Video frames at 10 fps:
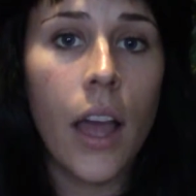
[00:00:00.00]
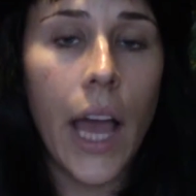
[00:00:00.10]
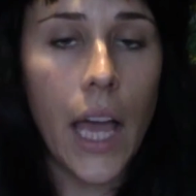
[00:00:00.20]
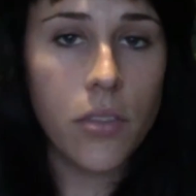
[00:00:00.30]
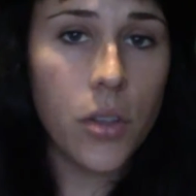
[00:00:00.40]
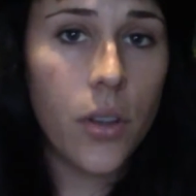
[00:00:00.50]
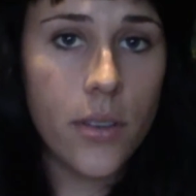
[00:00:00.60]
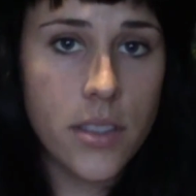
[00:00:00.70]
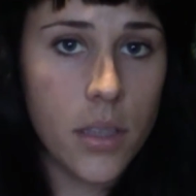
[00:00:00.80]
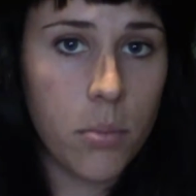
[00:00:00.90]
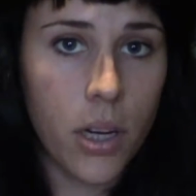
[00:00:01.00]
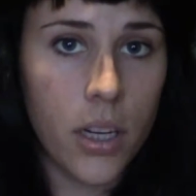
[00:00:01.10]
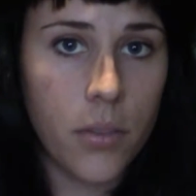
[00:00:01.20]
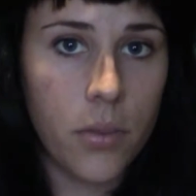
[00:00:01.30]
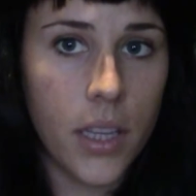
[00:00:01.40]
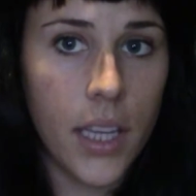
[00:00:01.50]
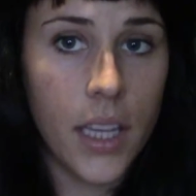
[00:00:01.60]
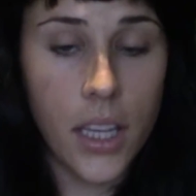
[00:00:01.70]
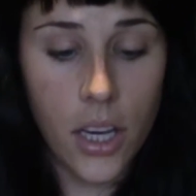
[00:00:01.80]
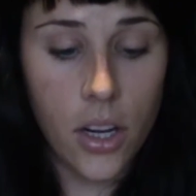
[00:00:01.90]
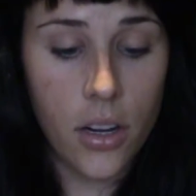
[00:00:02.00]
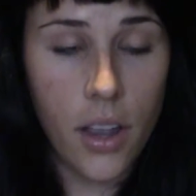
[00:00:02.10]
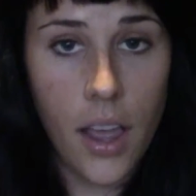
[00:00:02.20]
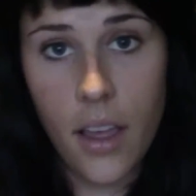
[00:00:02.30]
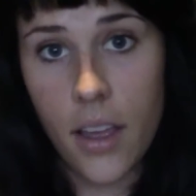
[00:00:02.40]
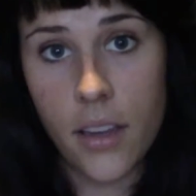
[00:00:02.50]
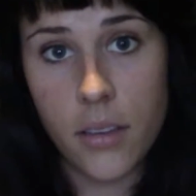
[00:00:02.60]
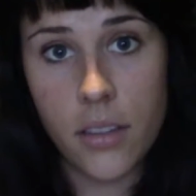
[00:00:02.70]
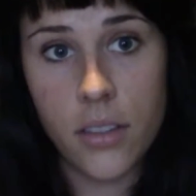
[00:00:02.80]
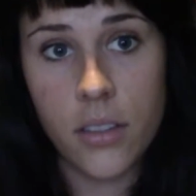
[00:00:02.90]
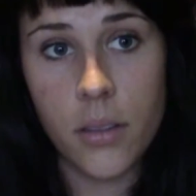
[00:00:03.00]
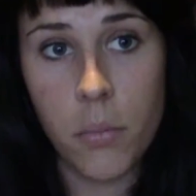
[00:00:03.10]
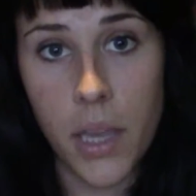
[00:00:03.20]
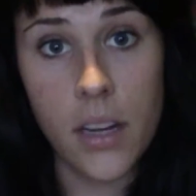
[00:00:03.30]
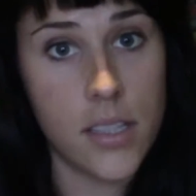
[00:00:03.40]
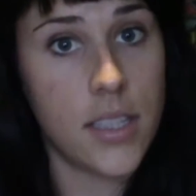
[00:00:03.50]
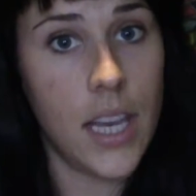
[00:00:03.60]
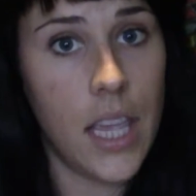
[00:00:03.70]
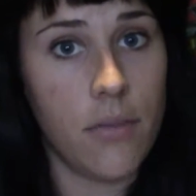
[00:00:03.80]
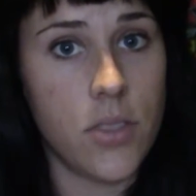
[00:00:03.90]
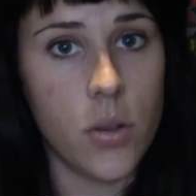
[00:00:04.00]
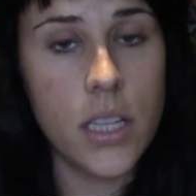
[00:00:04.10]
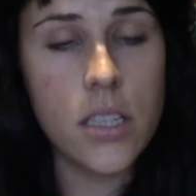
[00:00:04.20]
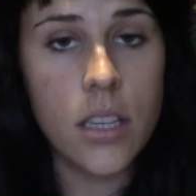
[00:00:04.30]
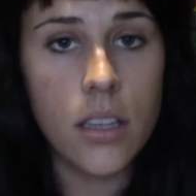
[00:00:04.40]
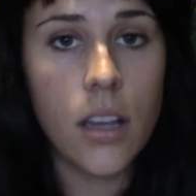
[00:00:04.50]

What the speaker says: After using the product for like a year and being a slave to it,